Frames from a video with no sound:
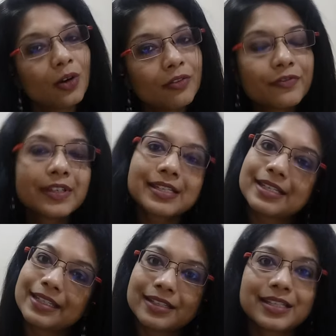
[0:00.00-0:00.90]

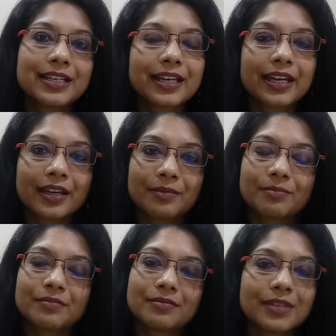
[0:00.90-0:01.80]
obviously the decay
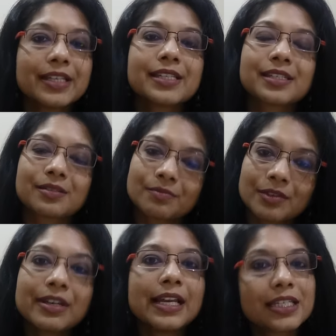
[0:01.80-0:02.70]
is
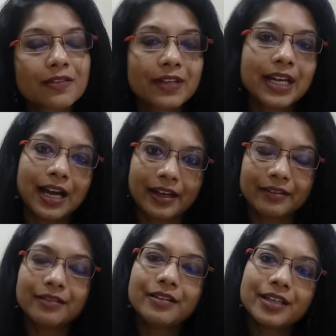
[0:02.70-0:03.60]
relatively
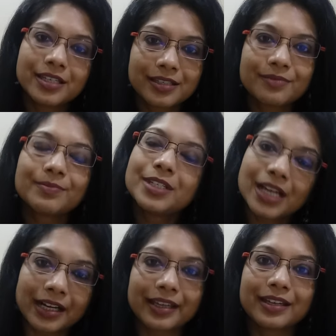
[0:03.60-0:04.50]
higher in
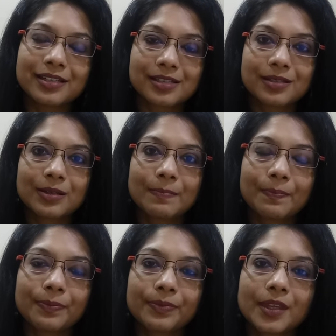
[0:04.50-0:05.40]
young kids.
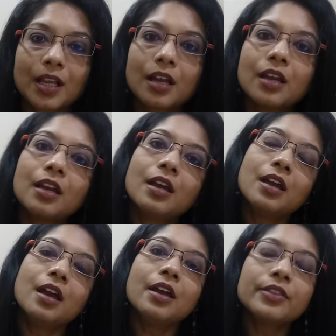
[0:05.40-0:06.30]

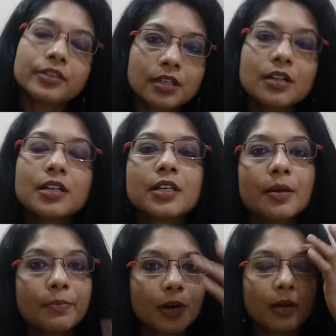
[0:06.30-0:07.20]
The third
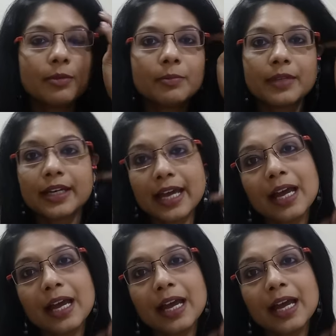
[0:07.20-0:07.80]
problem that